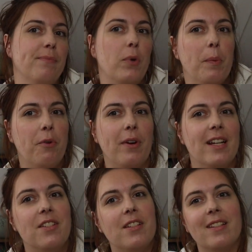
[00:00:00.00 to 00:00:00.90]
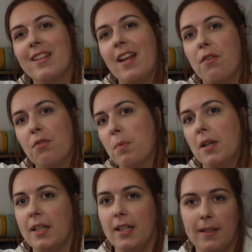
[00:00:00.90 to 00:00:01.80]
Preparation,
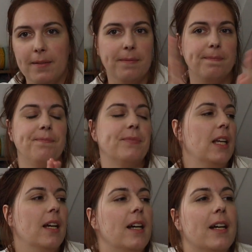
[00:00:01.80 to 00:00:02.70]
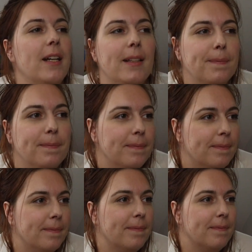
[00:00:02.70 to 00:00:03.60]
everybody.
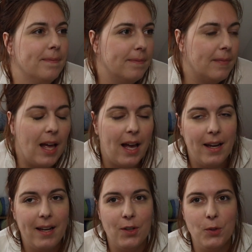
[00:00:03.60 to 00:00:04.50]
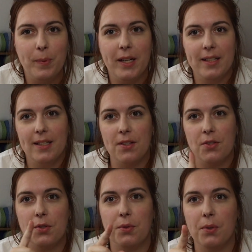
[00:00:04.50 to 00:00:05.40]
I hope I didn't
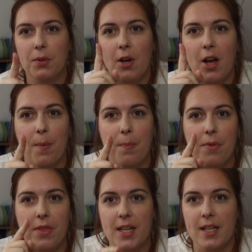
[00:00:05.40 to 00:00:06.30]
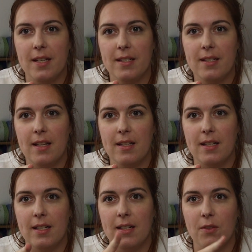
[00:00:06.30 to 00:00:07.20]
screw up the
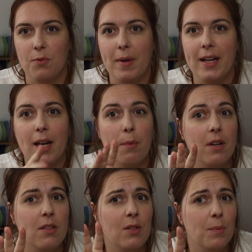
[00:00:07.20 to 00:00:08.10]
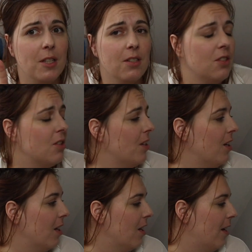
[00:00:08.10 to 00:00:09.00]
setting of my camera too much.
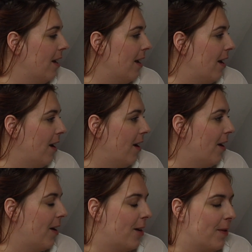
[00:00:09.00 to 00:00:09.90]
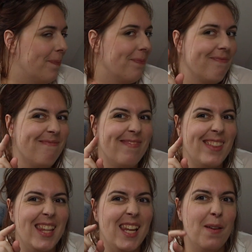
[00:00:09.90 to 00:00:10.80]

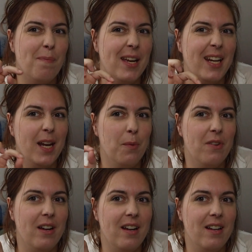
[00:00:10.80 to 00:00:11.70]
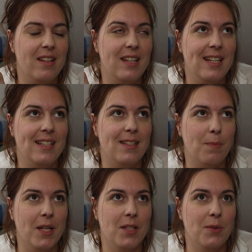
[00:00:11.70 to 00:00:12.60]
My camera needs the
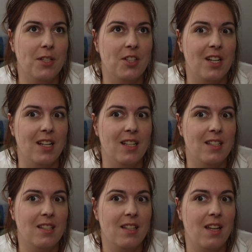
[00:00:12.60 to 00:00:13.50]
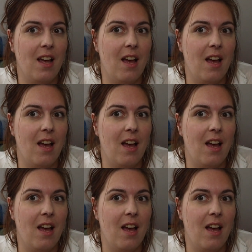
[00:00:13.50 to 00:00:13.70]
battery changed